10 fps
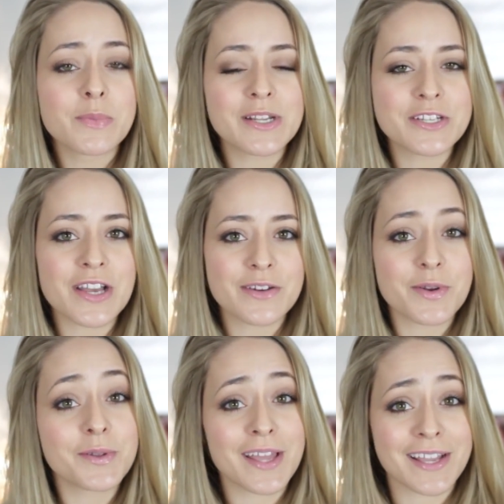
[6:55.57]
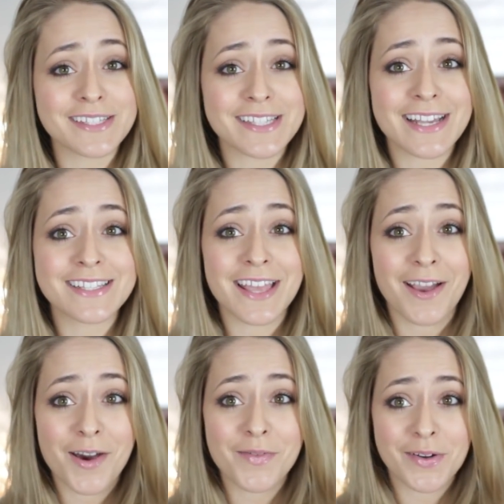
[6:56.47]
But in general, like I said, they
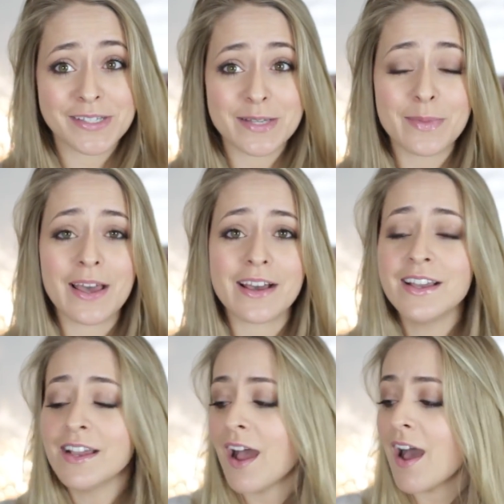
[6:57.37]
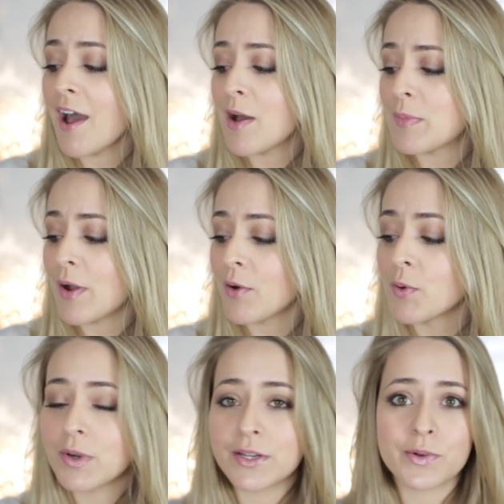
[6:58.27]
are very similar.
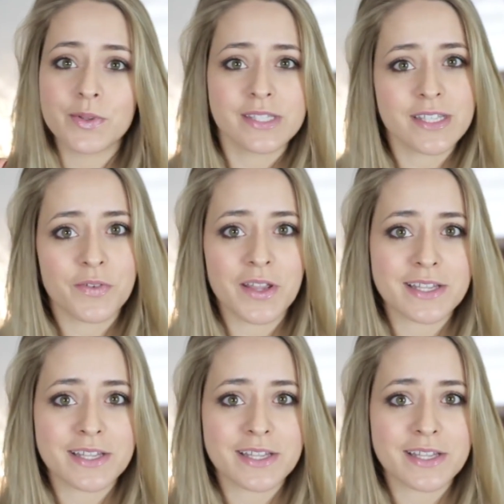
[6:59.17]
All in all, this definitely